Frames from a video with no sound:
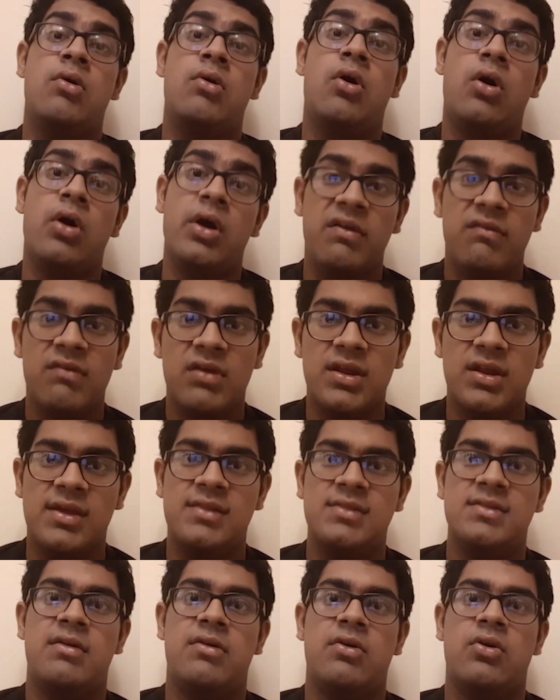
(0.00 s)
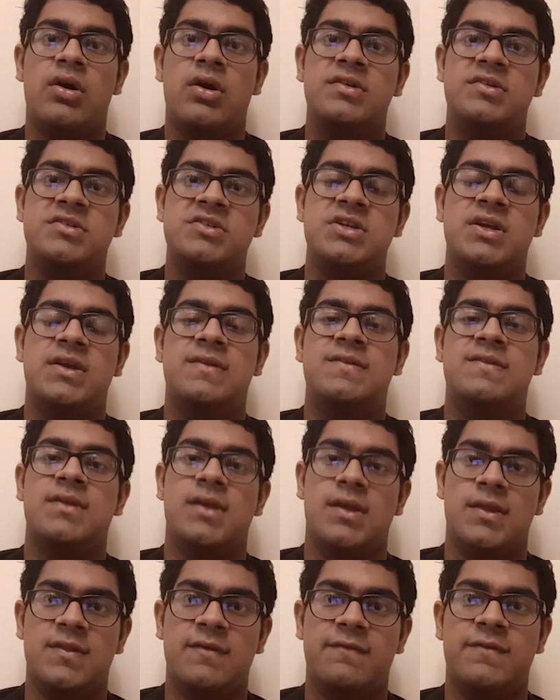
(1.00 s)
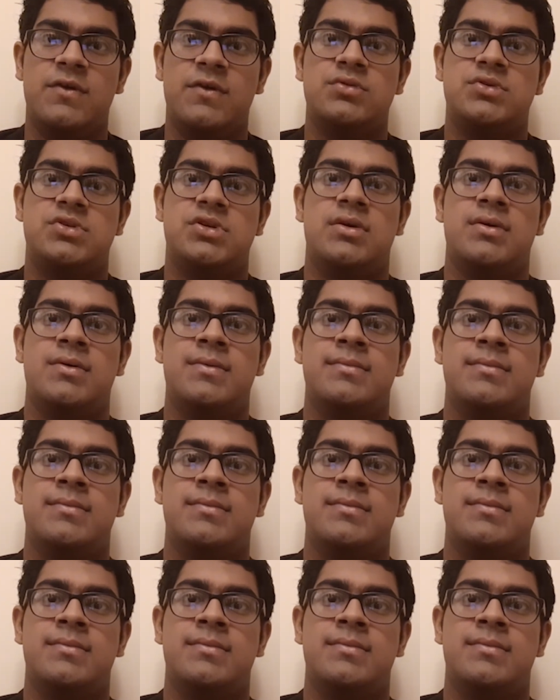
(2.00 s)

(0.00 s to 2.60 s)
or even in their record sheets in the future.